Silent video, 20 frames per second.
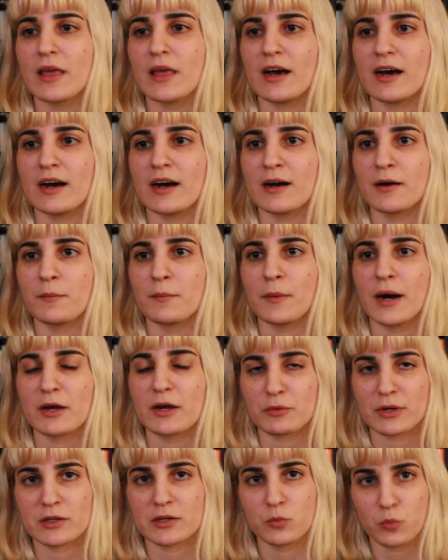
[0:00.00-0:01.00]
I
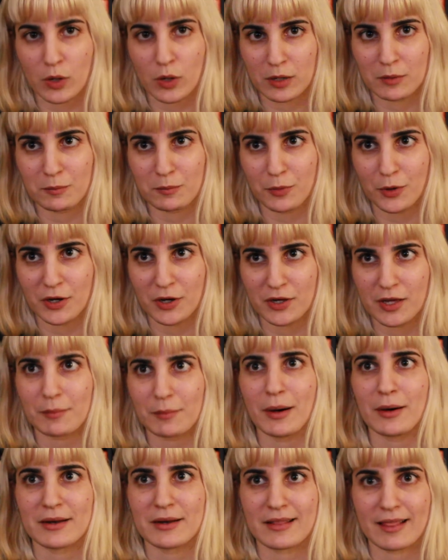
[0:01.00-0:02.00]
read one book
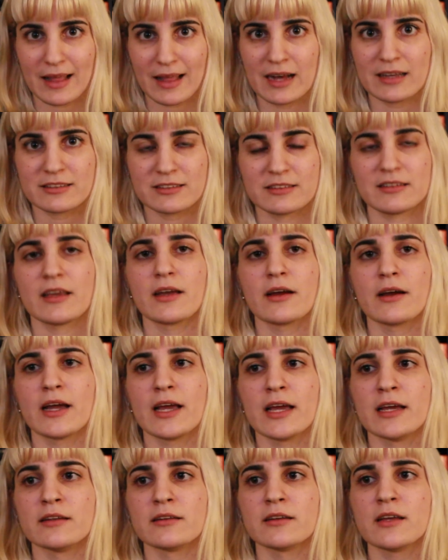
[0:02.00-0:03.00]
about it last year,
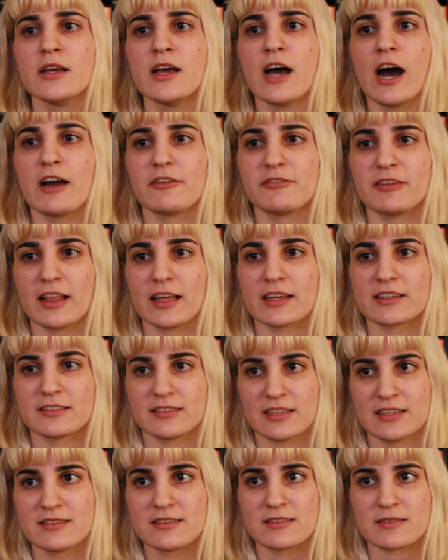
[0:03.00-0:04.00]
and I feel like
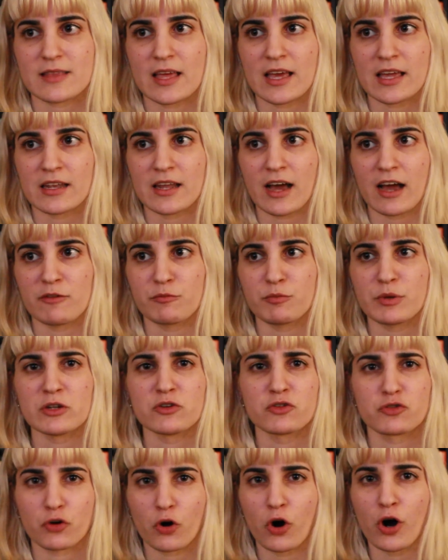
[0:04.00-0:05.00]
since then I've
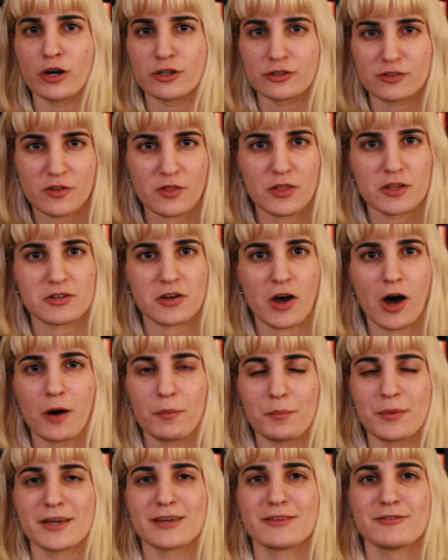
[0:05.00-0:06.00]
been drawn to the
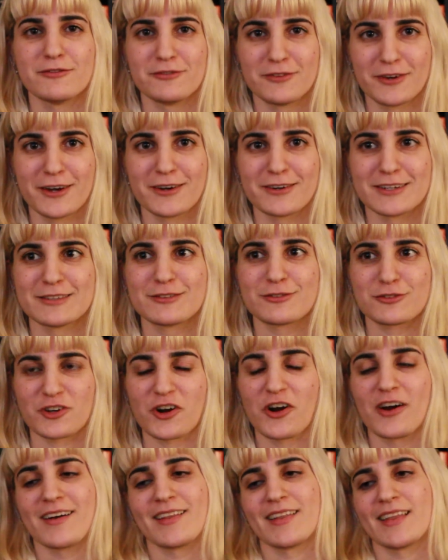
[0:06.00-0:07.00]
topic very
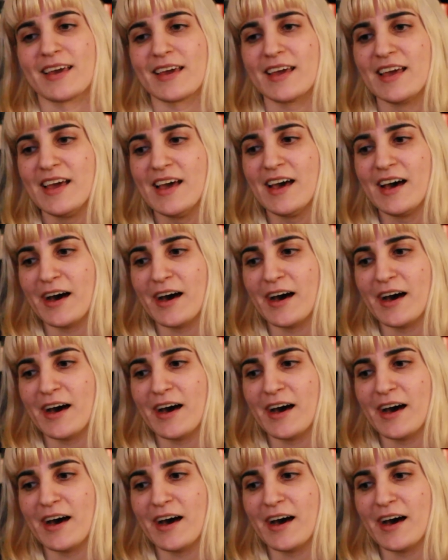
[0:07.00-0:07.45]
strongly.